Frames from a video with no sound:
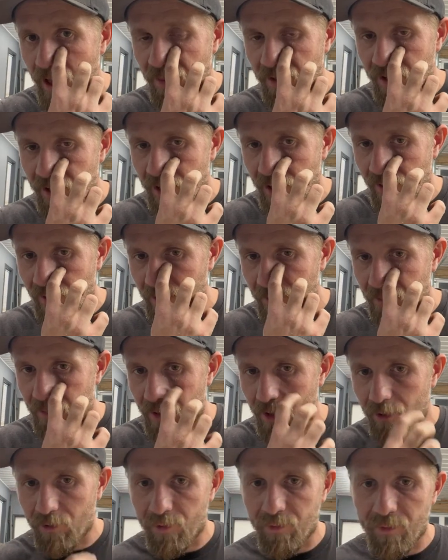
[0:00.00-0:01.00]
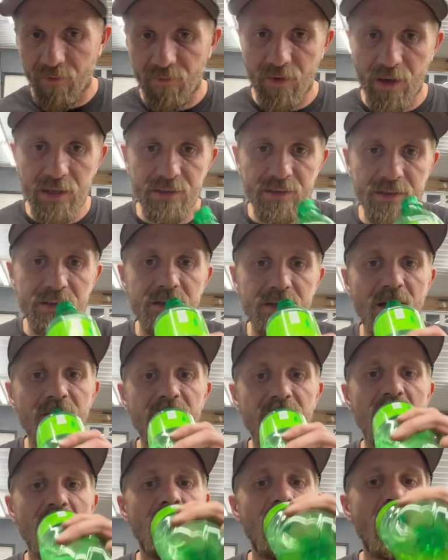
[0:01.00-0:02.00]
think I got like metal in my face and stuff
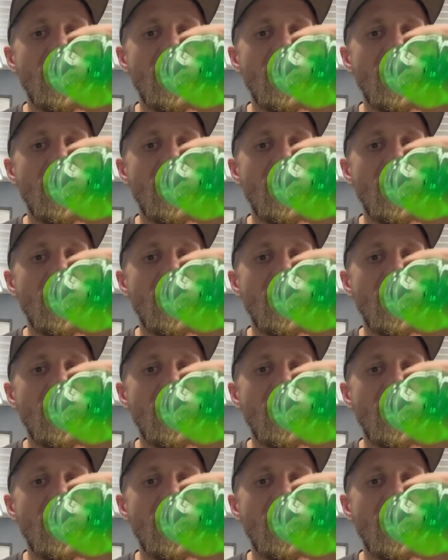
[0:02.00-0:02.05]
too.